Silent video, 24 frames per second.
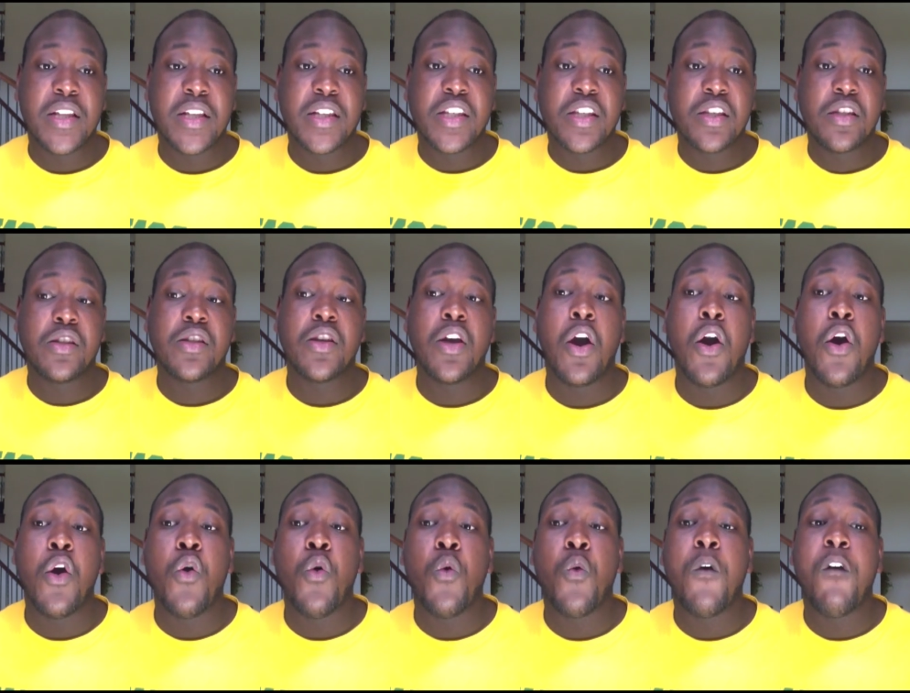It's
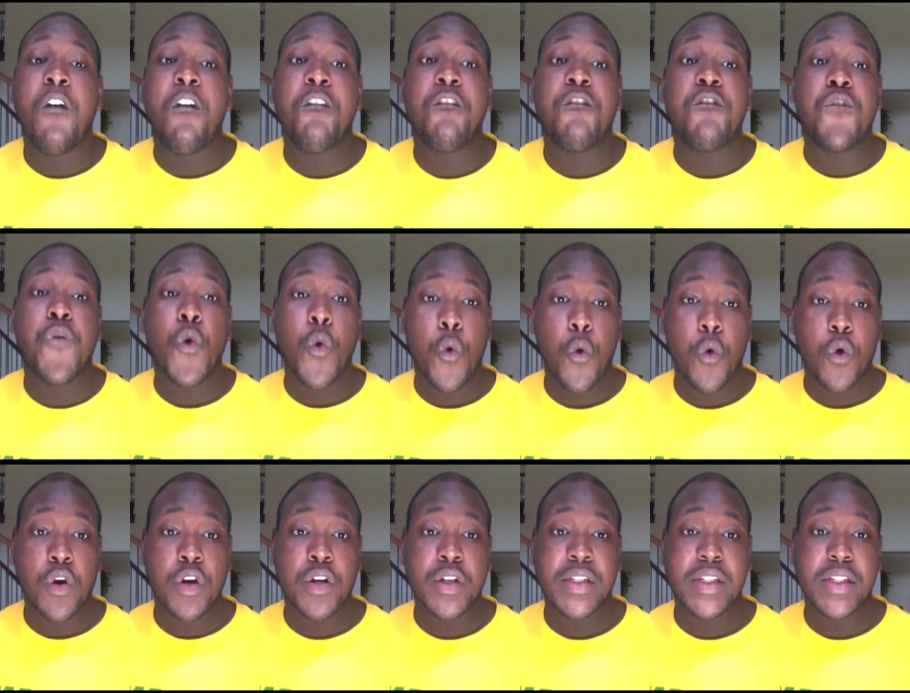so
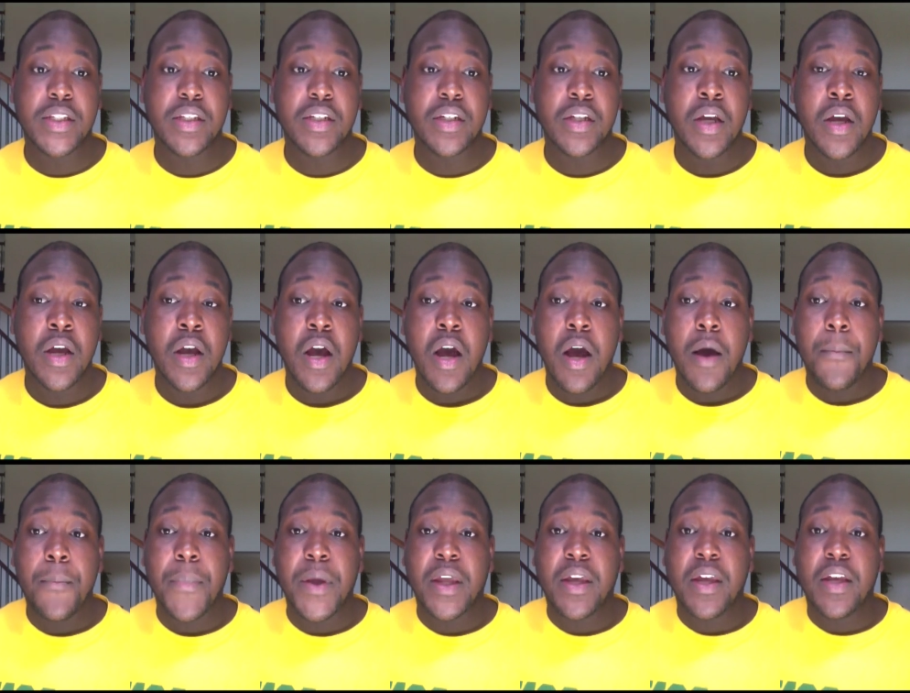forced
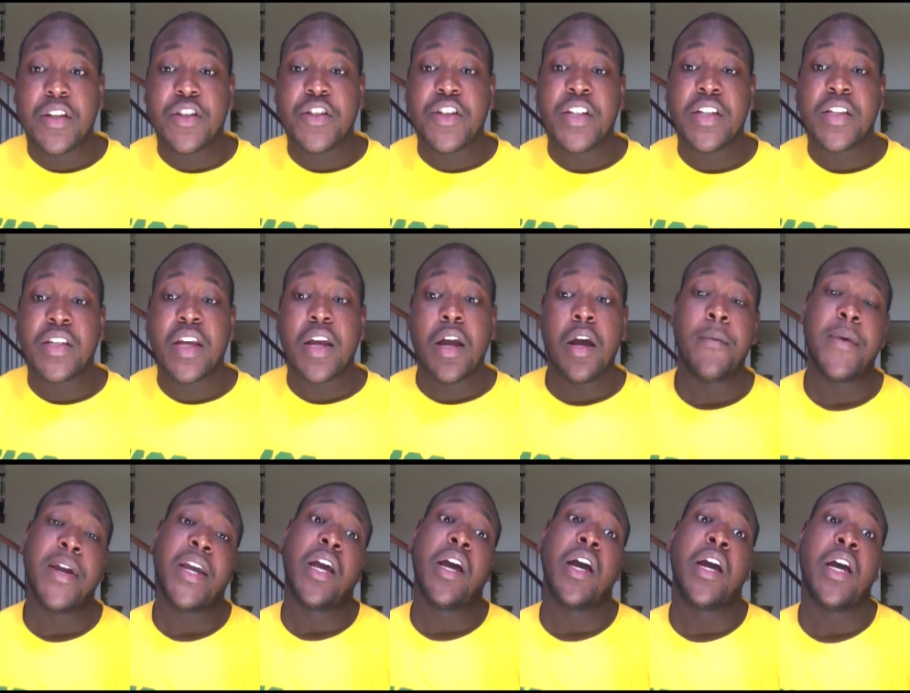because she's like, "Oh
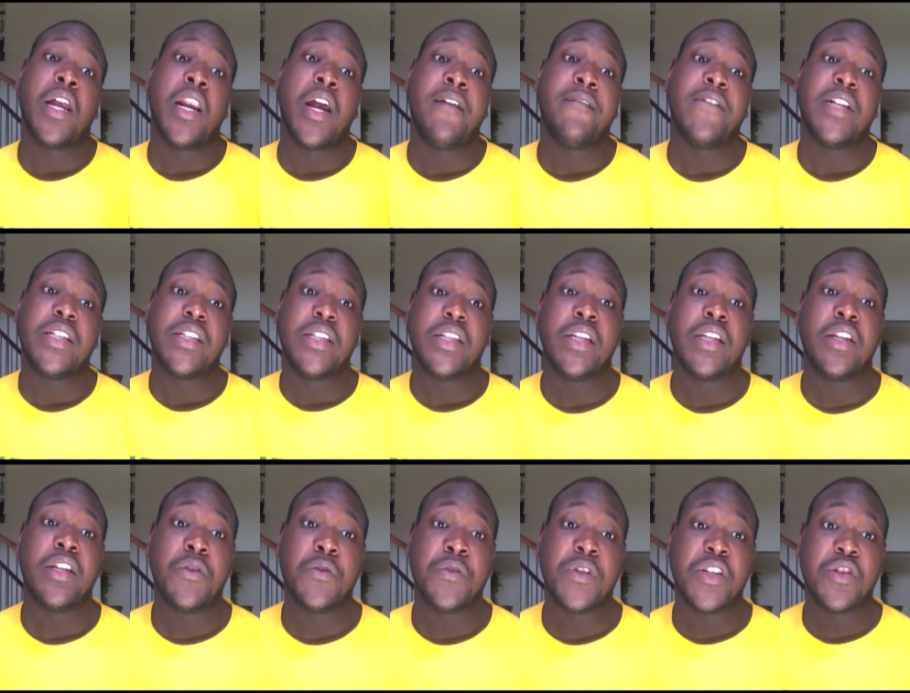my god, I haven't
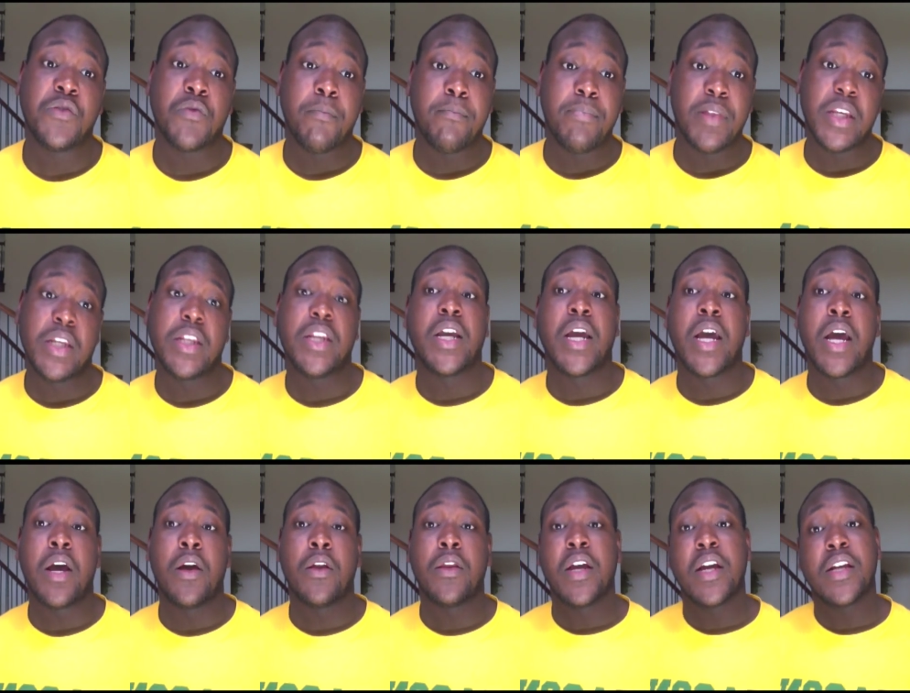seen you since you were bleeding
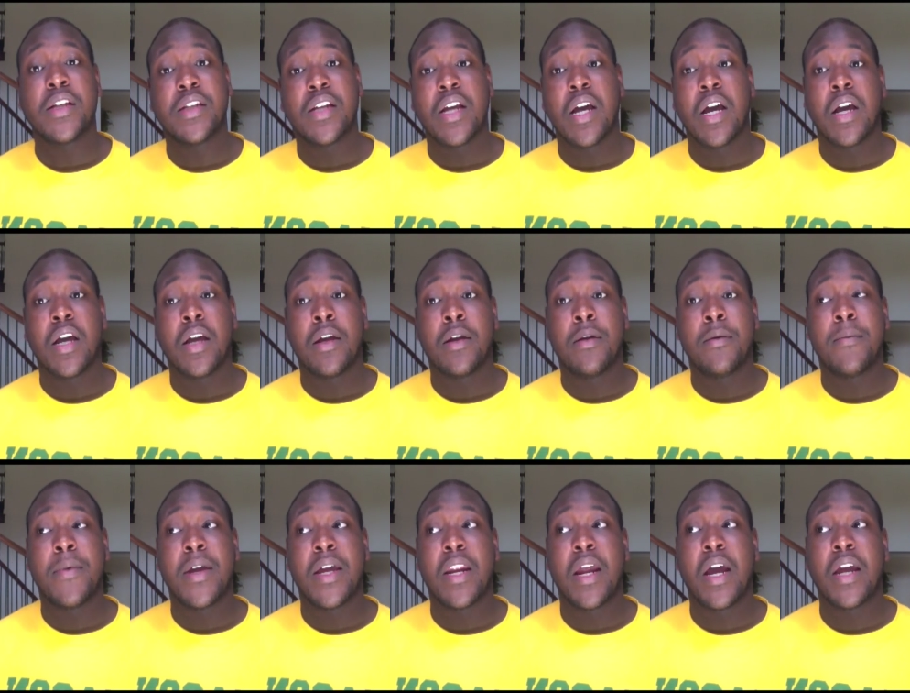out last
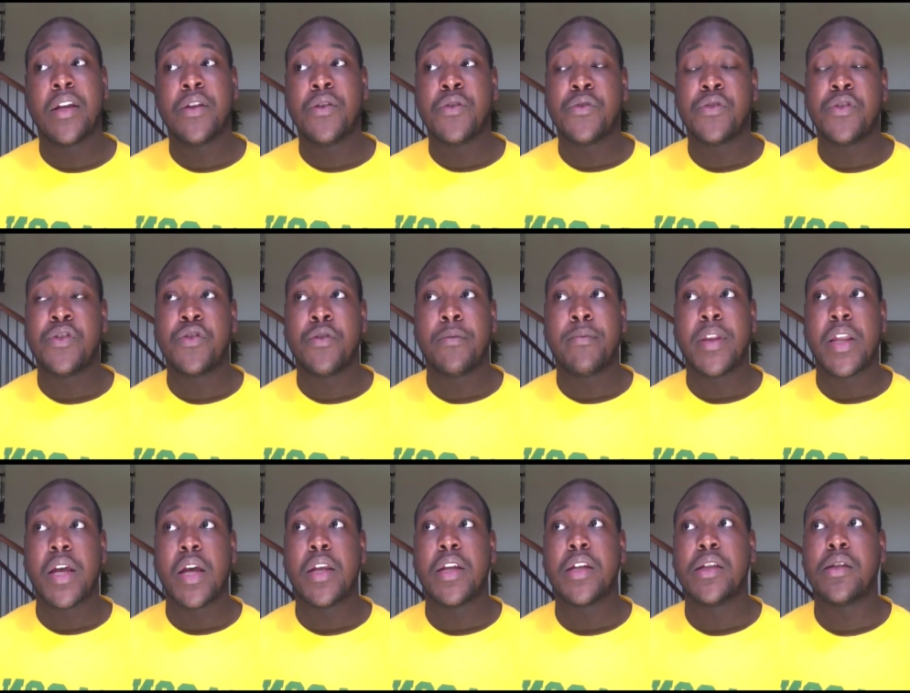time, and I used your
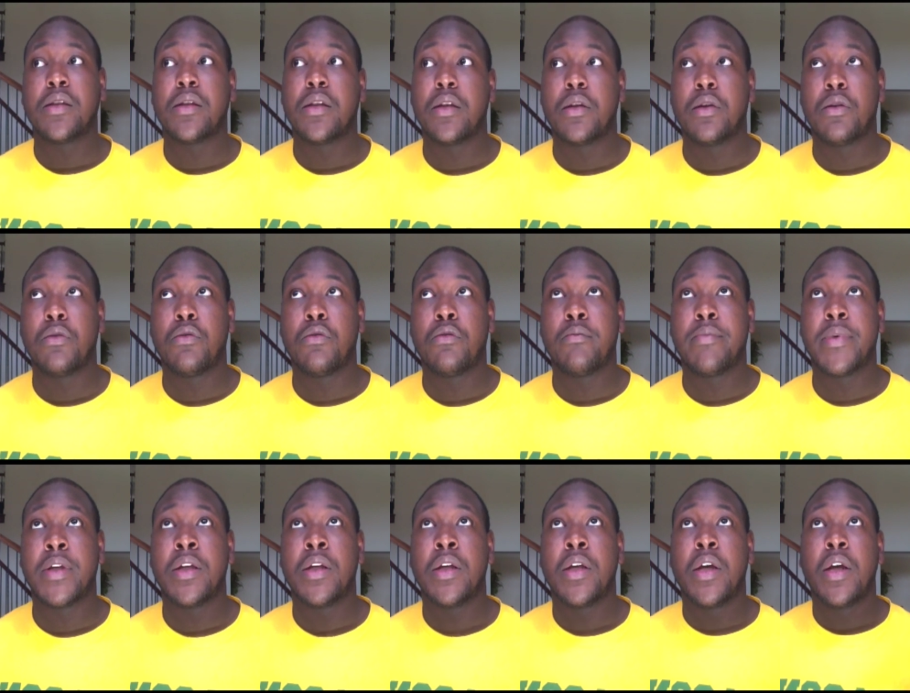blood as lube."
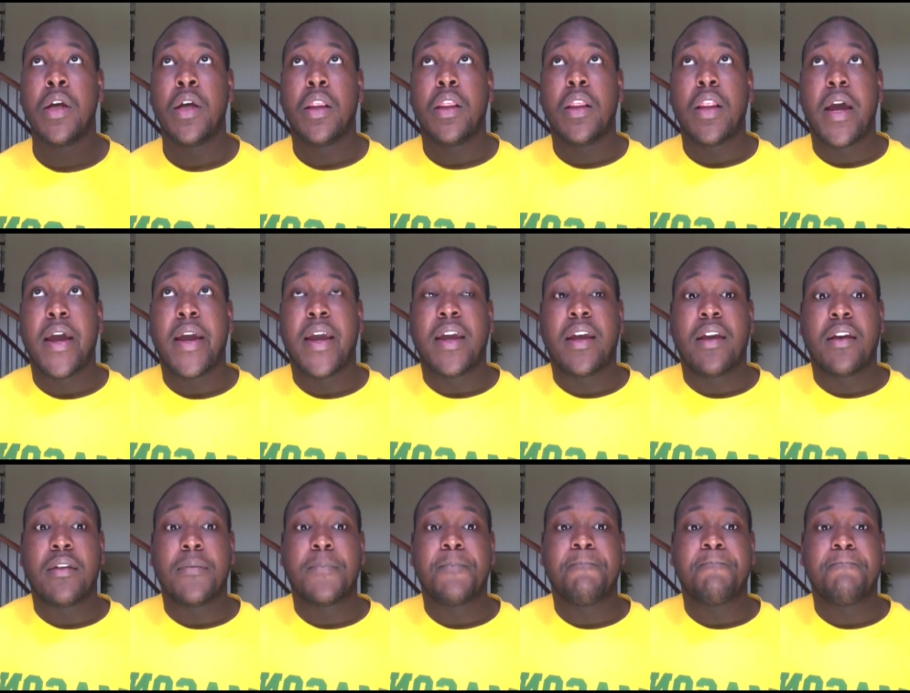Like,